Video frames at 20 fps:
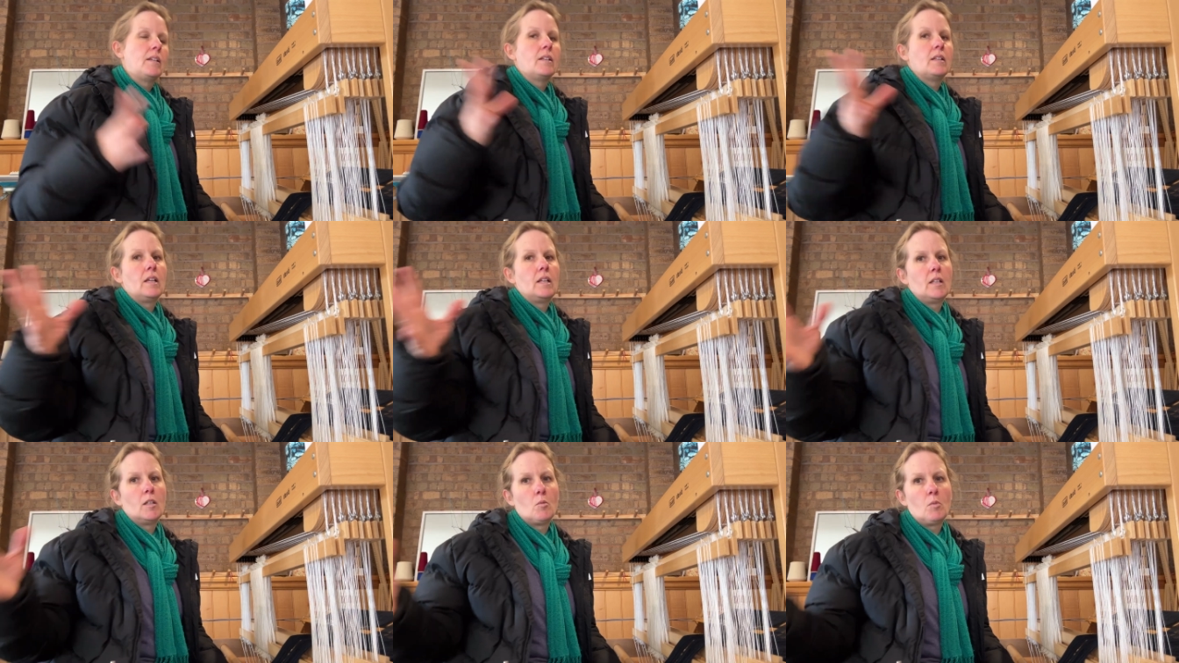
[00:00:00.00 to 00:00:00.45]
and
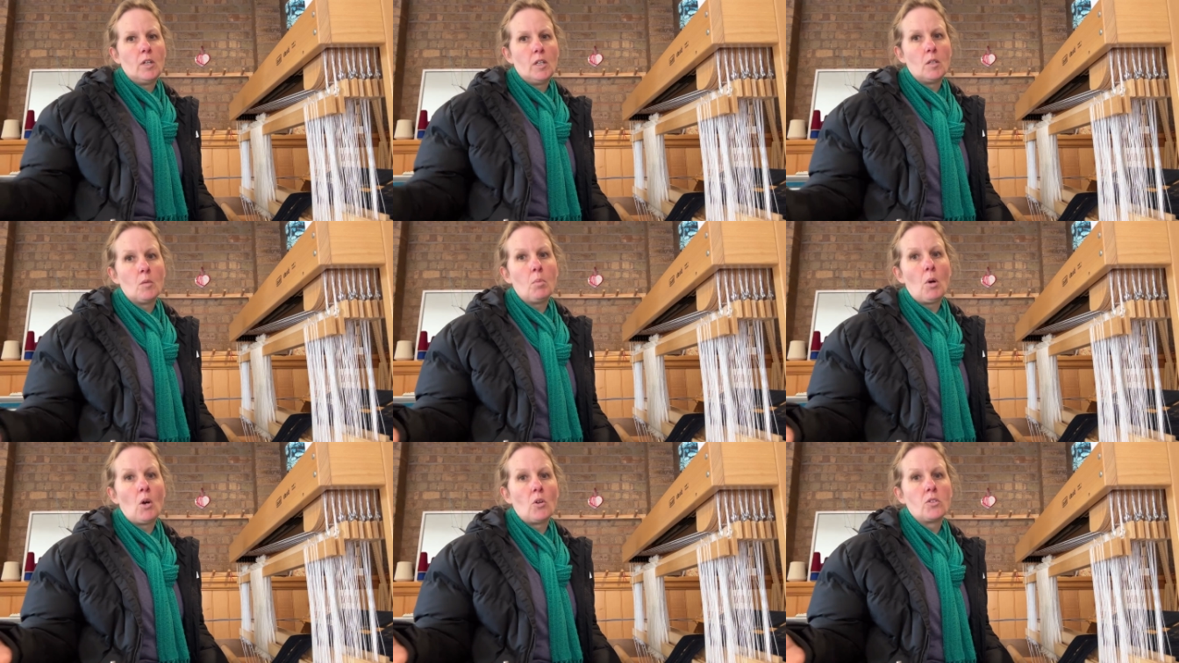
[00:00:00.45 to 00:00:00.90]
then in
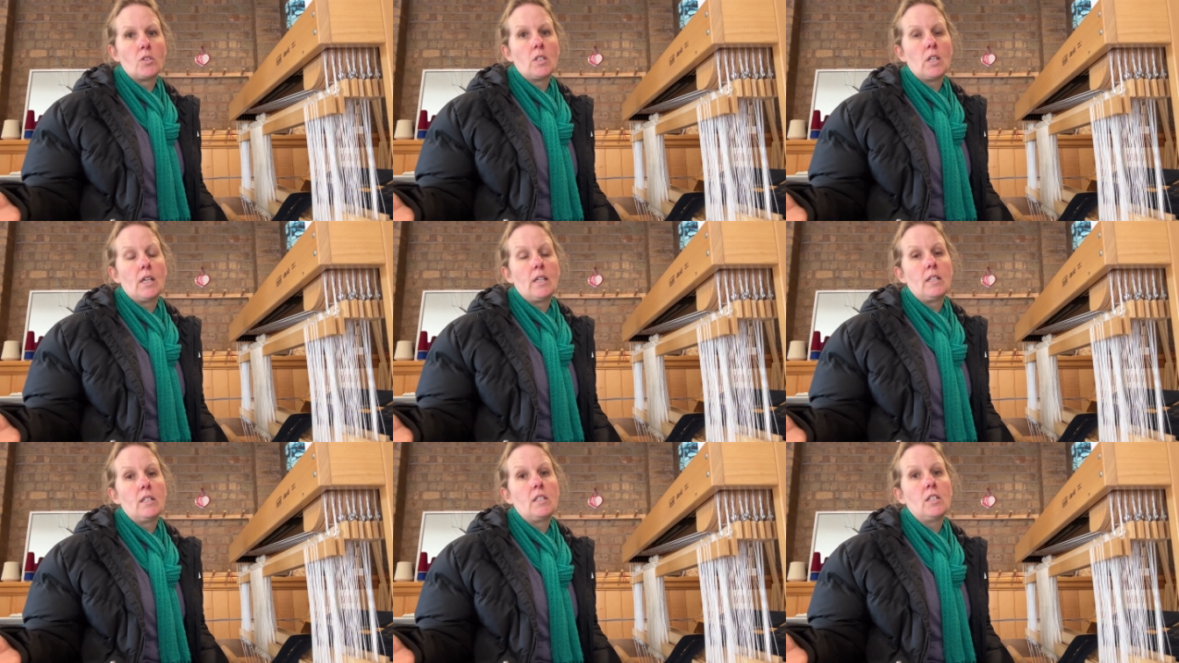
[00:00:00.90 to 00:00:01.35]
the post
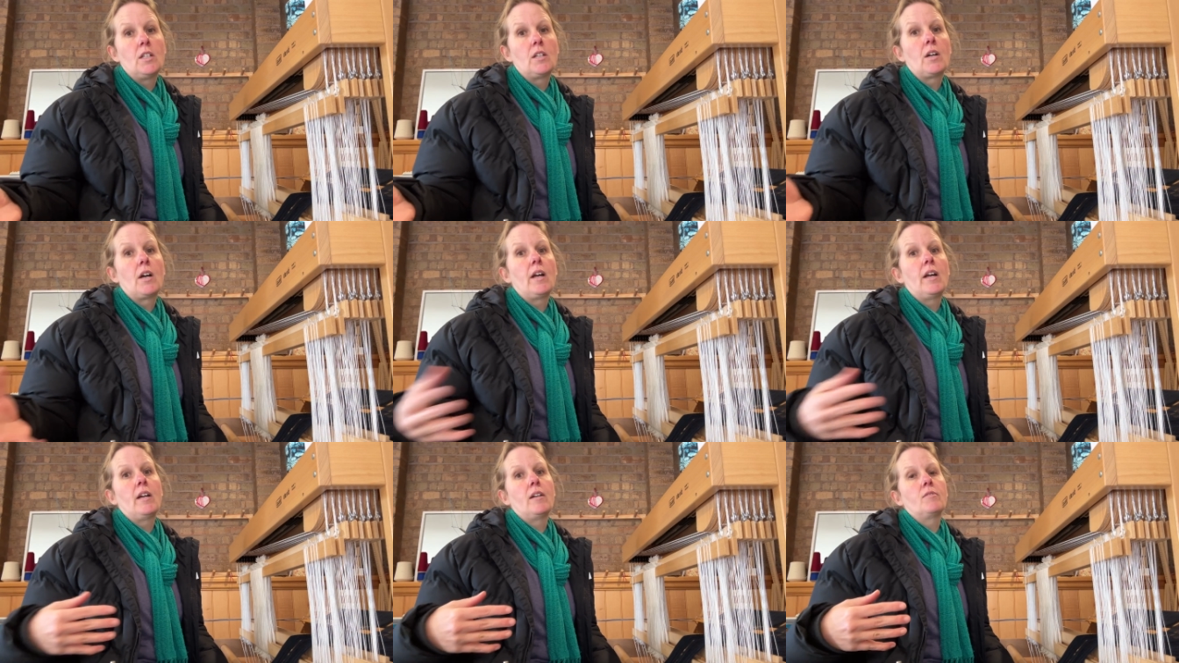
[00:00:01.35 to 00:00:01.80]
editing
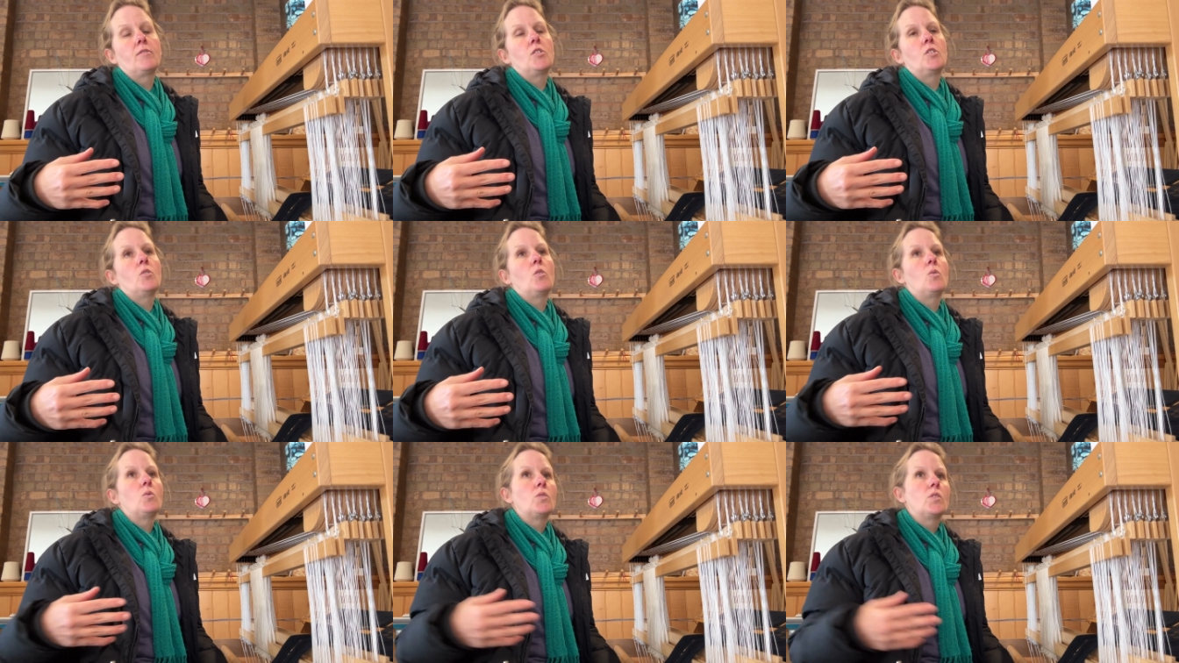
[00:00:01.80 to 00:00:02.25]
I have
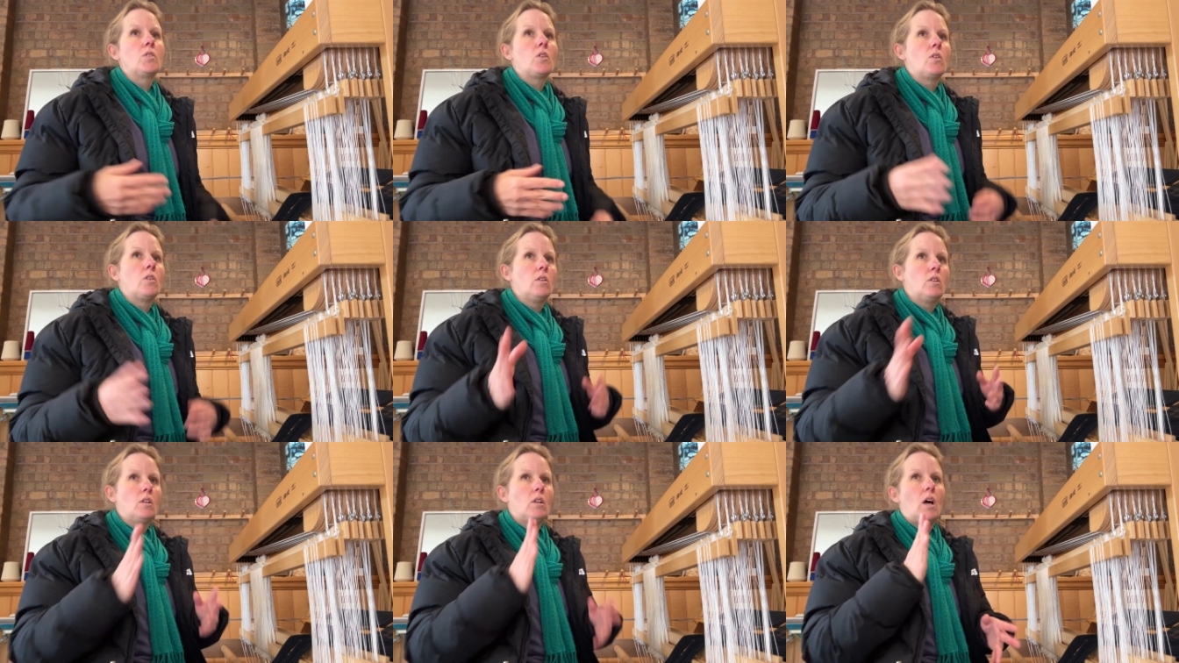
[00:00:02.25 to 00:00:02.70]
to
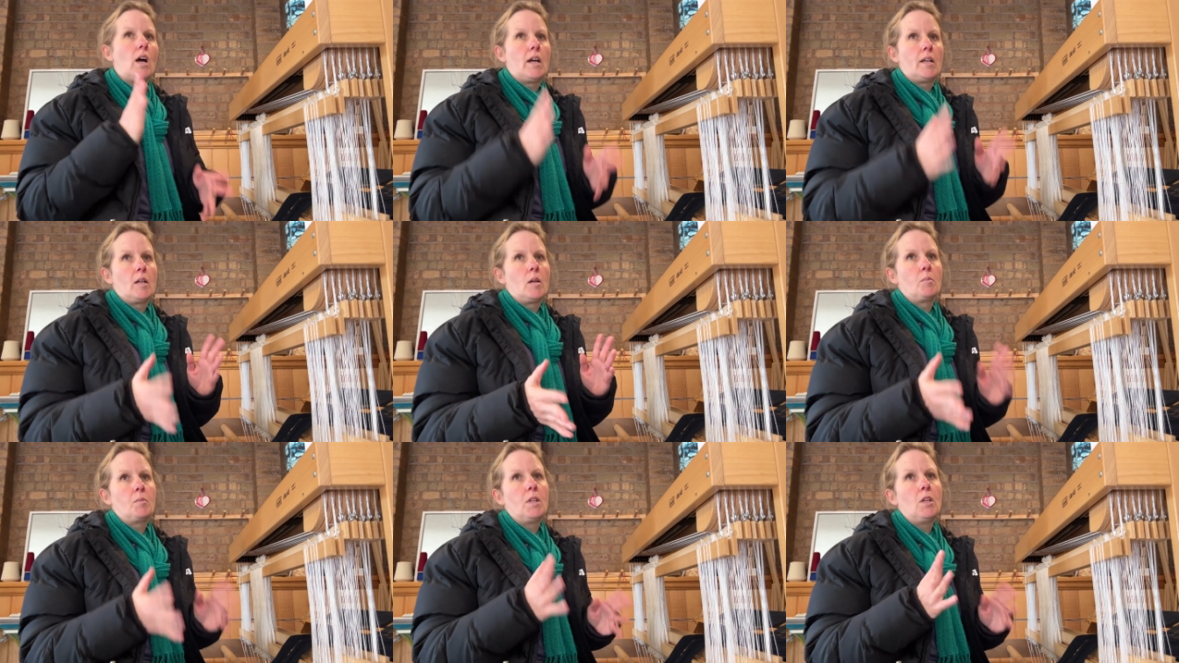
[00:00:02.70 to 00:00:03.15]
also line
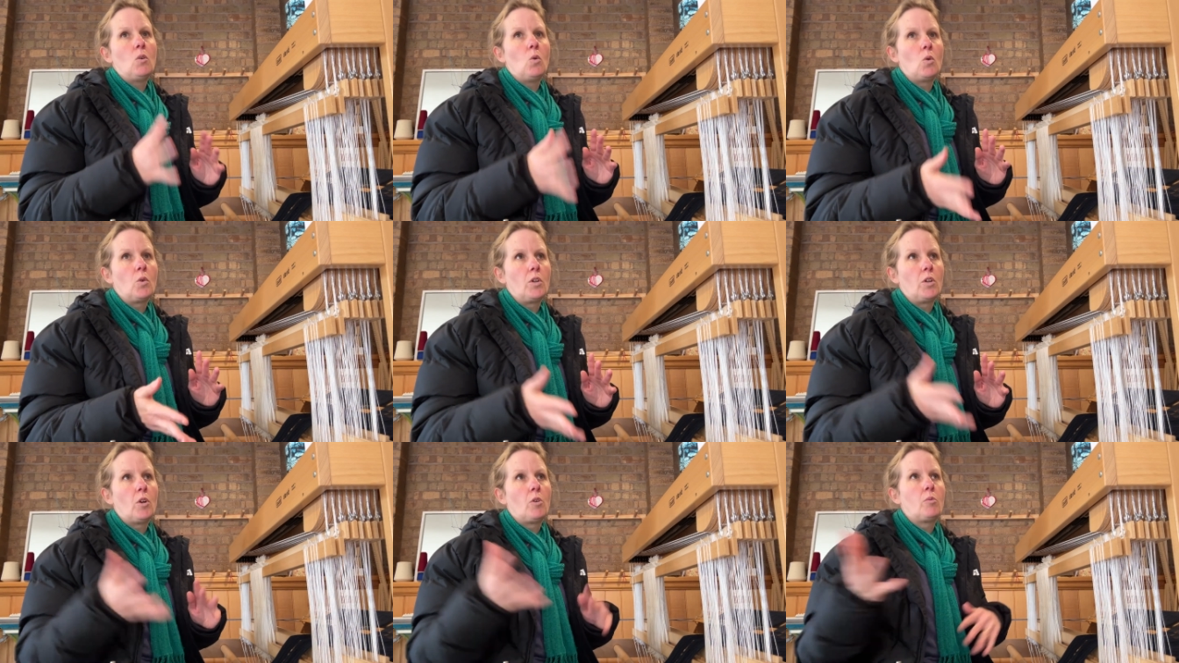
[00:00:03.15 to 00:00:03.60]
up the
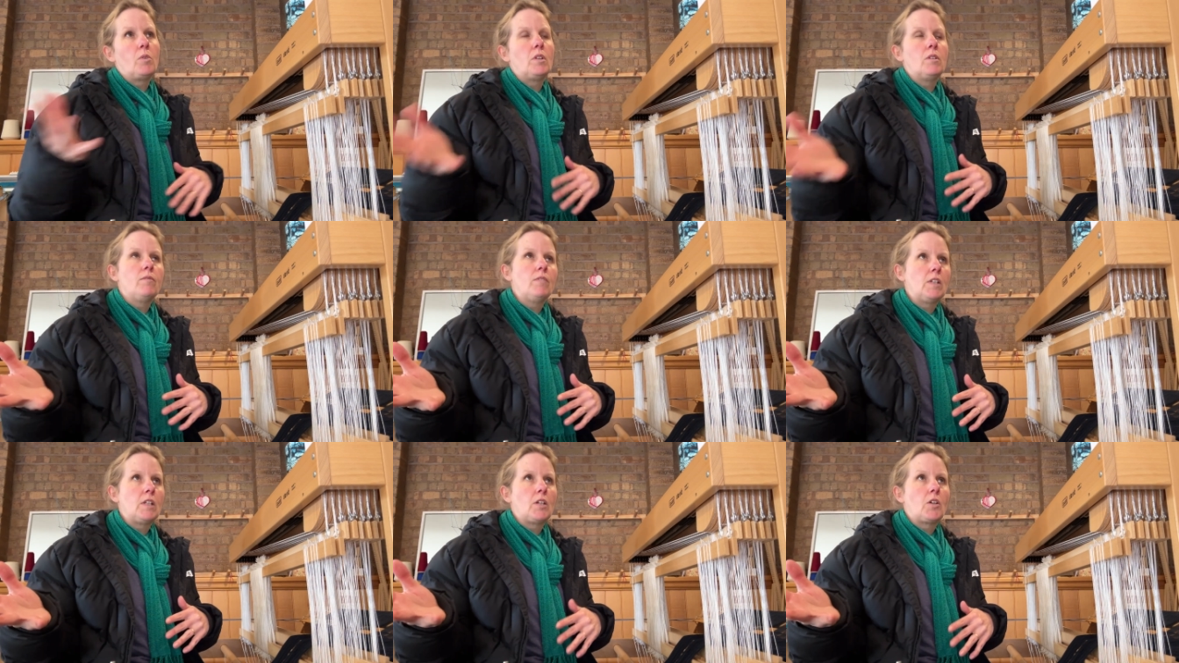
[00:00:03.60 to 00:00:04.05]
audio with the
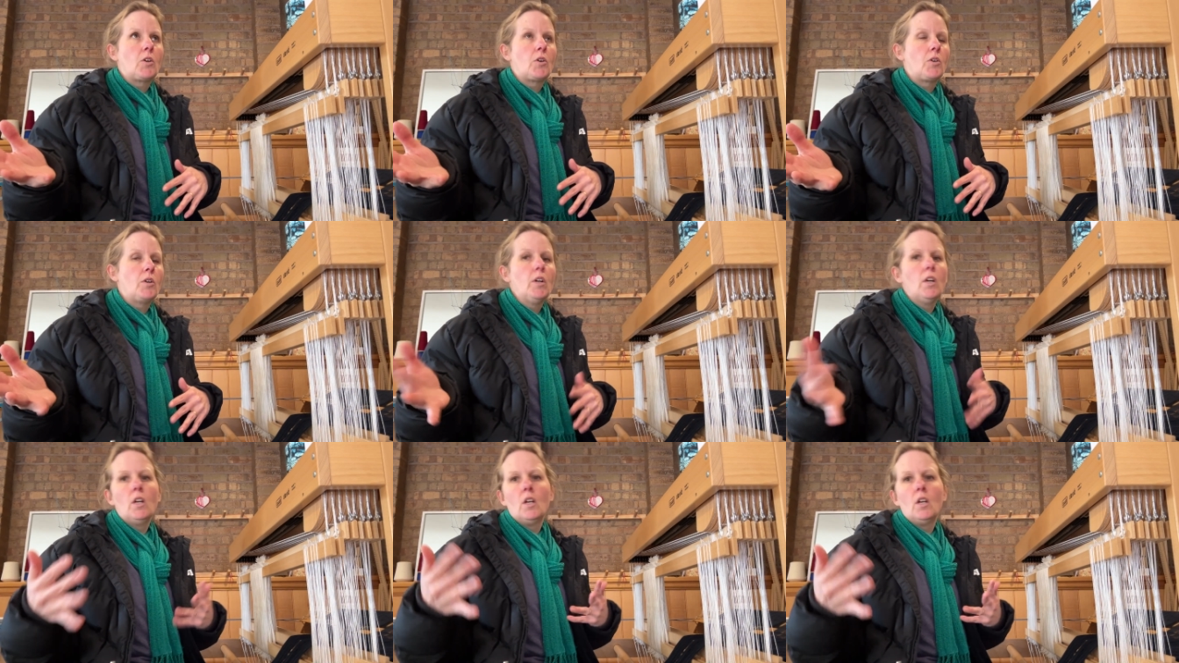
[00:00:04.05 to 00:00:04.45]
video.